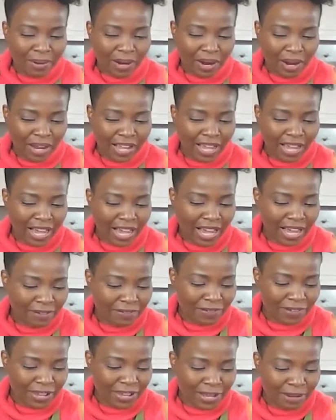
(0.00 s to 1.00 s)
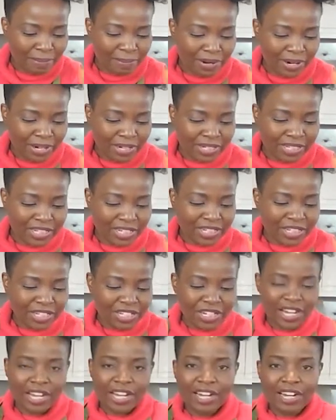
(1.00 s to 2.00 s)
I have in my
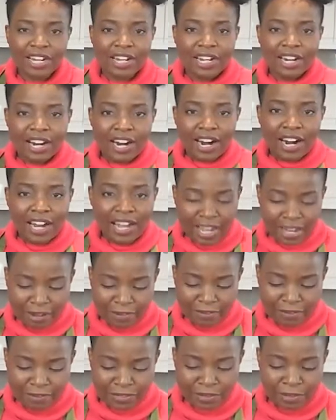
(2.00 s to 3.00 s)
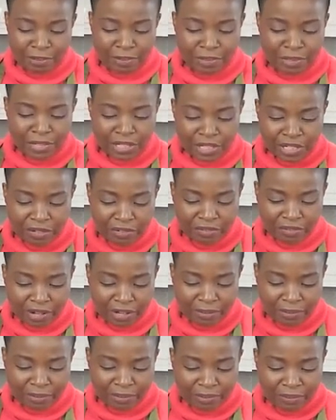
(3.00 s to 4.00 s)
dish here, I have some
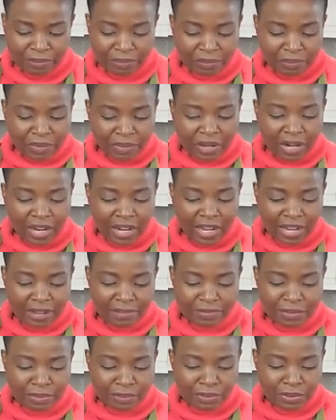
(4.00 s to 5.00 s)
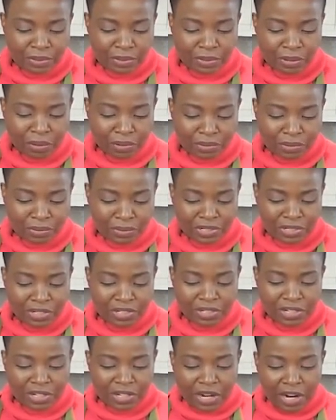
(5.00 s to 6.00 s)
Jeera, I have some salt,
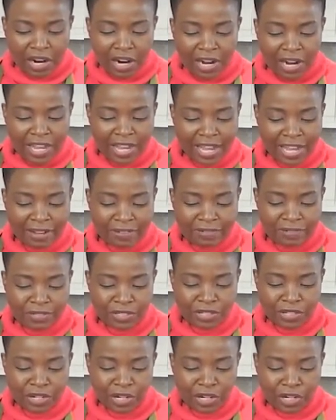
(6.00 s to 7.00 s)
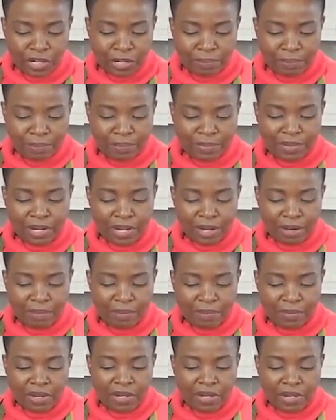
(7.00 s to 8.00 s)
I have some
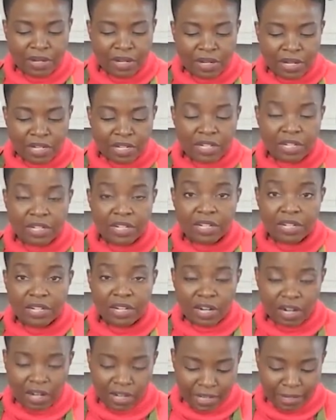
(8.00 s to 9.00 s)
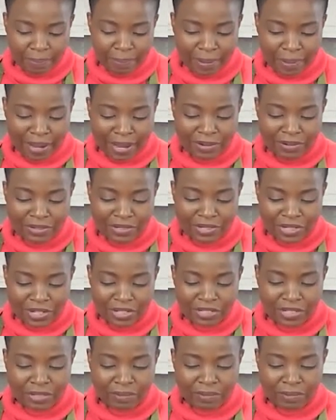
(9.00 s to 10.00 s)
garlic powder
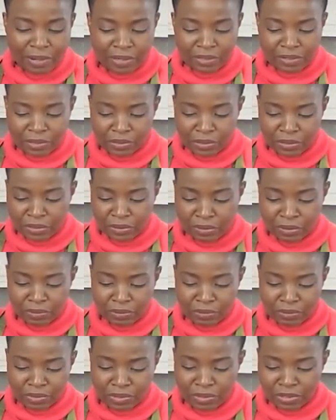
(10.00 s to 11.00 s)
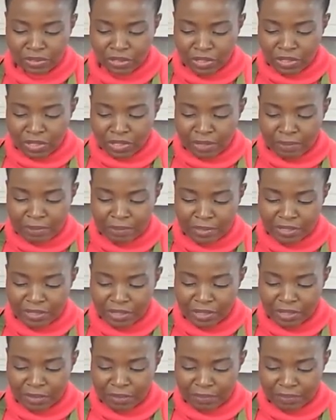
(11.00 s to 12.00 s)
and some onion salt. I'm just
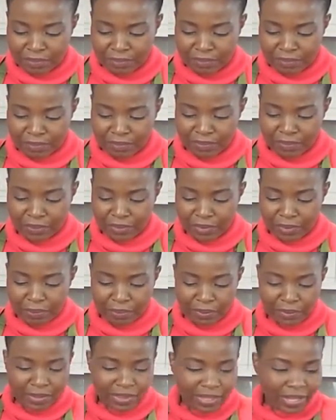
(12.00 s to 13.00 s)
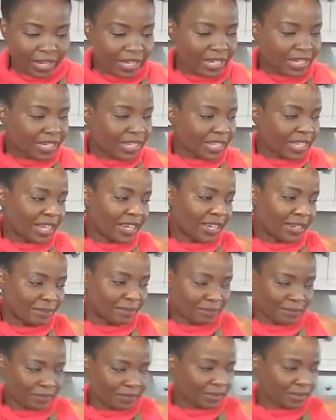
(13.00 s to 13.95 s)
going to put that in there.